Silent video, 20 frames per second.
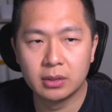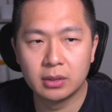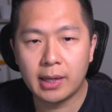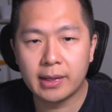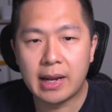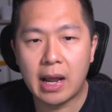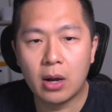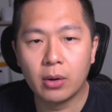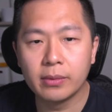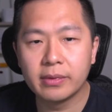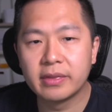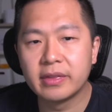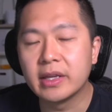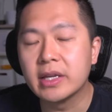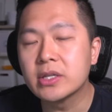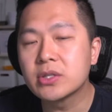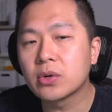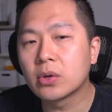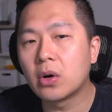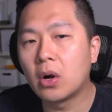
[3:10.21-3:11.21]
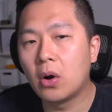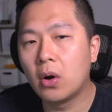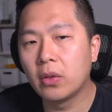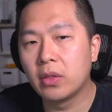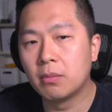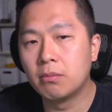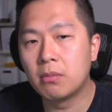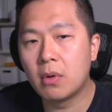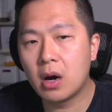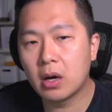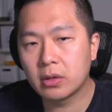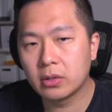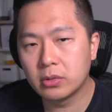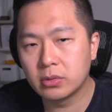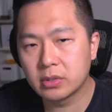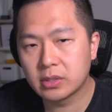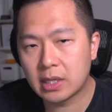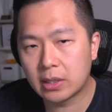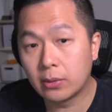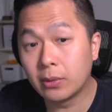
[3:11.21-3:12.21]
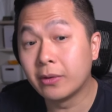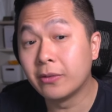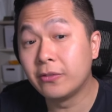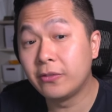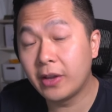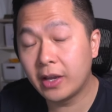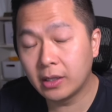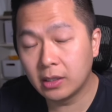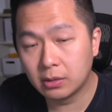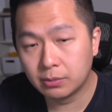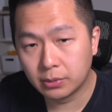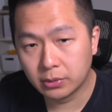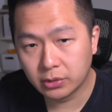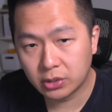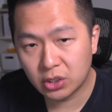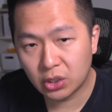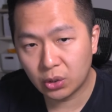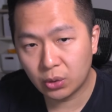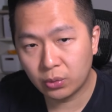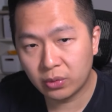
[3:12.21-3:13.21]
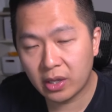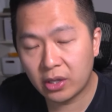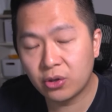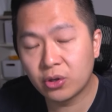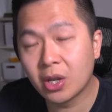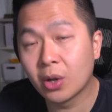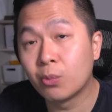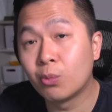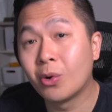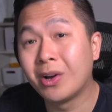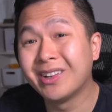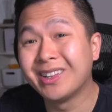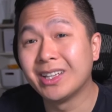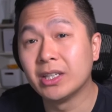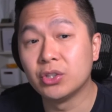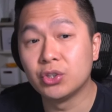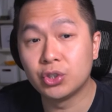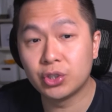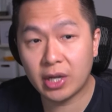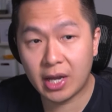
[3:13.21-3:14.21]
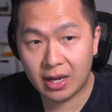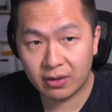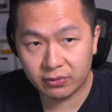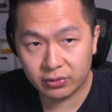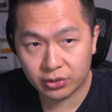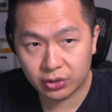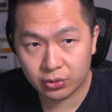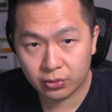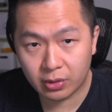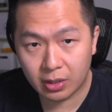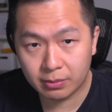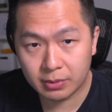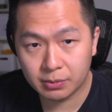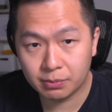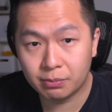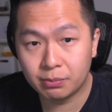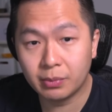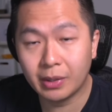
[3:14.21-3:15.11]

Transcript: And now these are all the models that are available to you that you can run in JavaScript